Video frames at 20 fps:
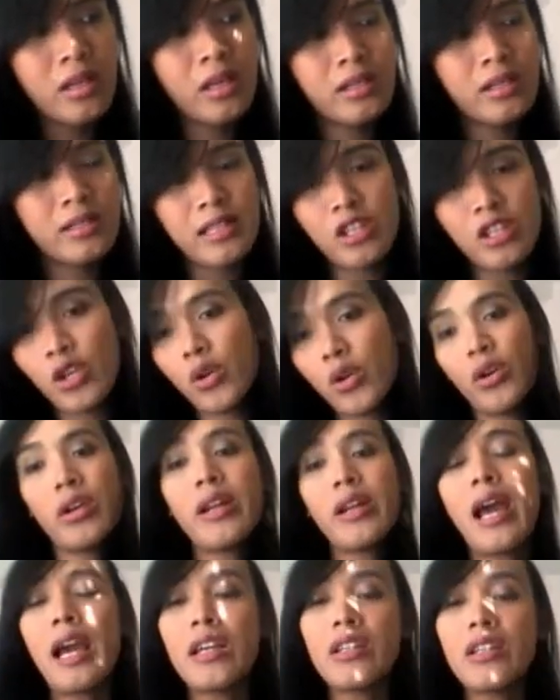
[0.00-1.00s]

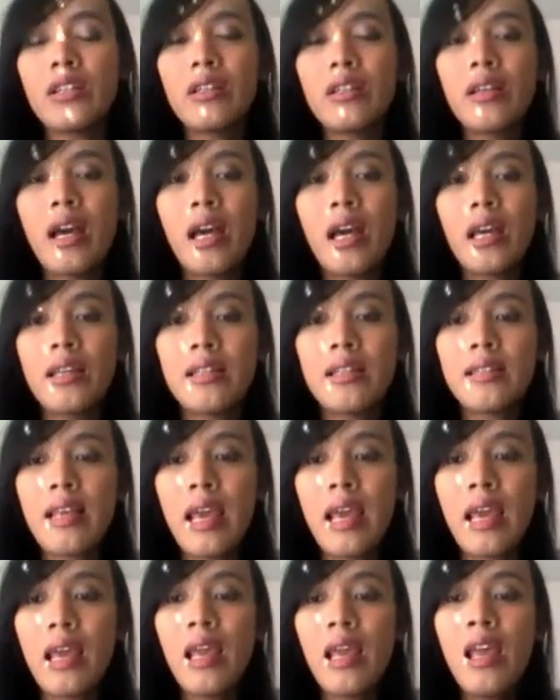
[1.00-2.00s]
secured, I
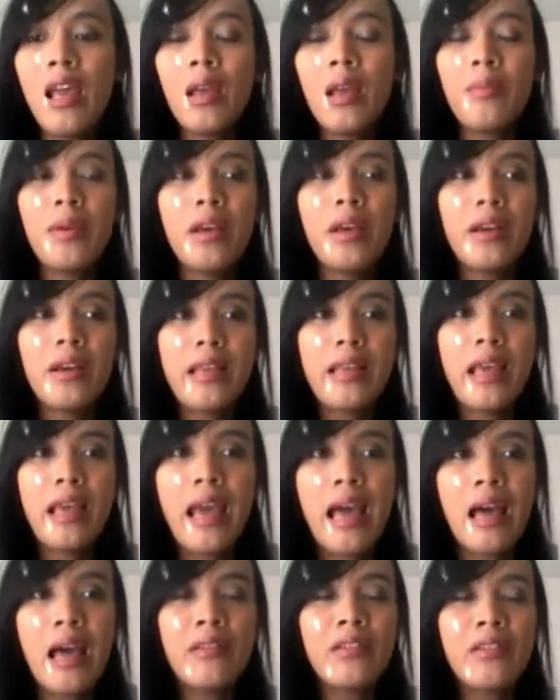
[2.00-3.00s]
say, because they
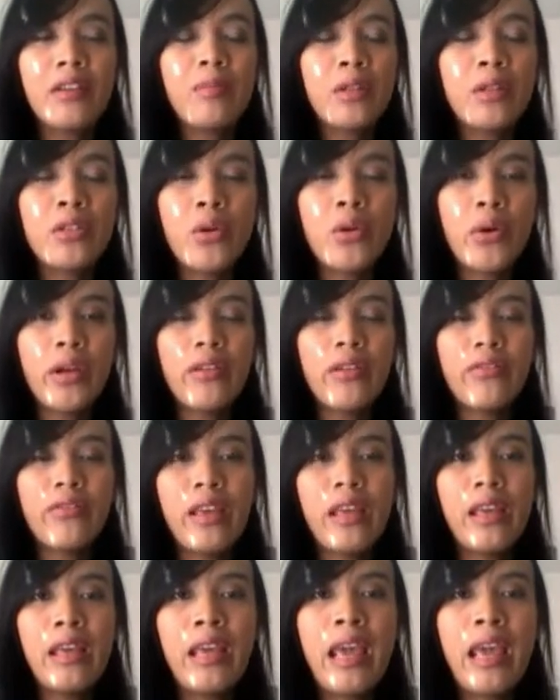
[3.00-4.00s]
have a Victoria
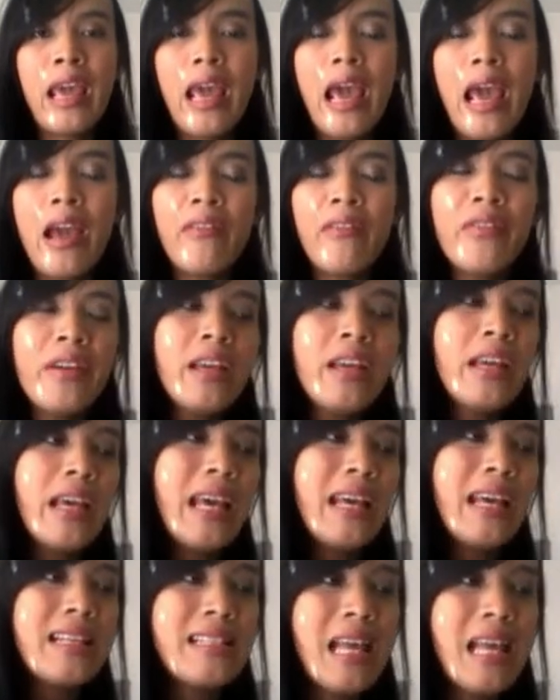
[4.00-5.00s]
fee. Every
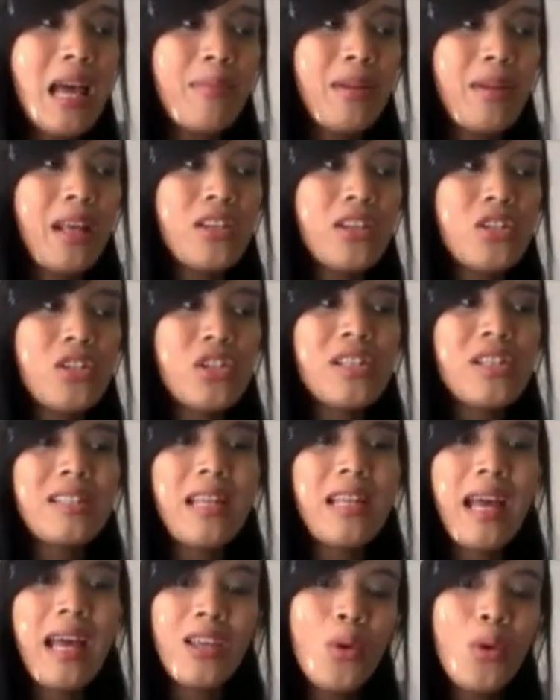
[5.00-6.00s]
examinations
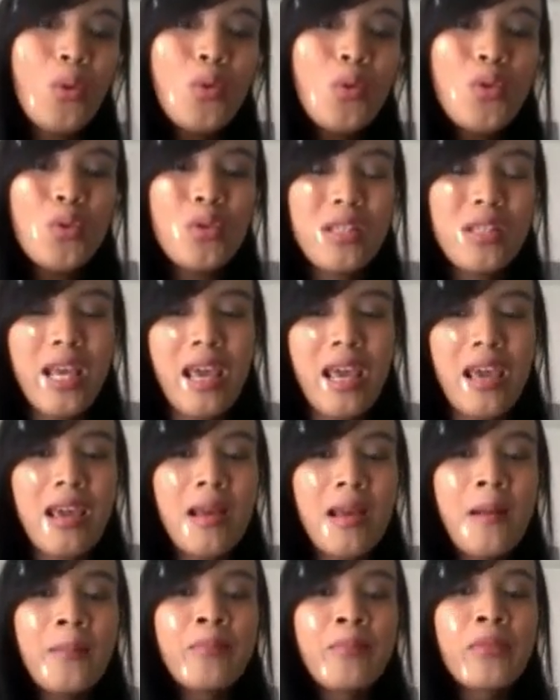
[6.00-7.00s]
that you do
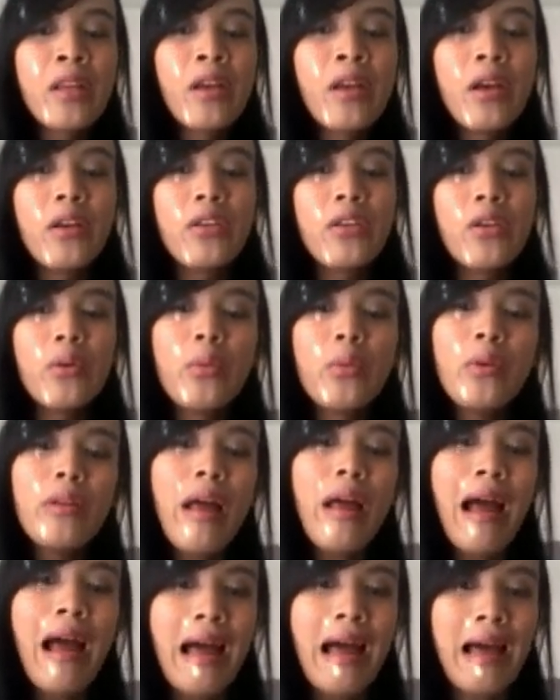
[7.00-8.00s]
take, you will
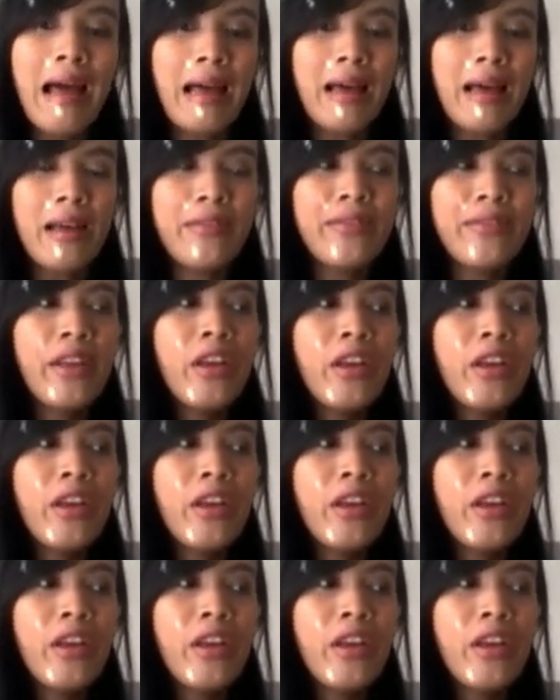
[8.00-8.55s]
have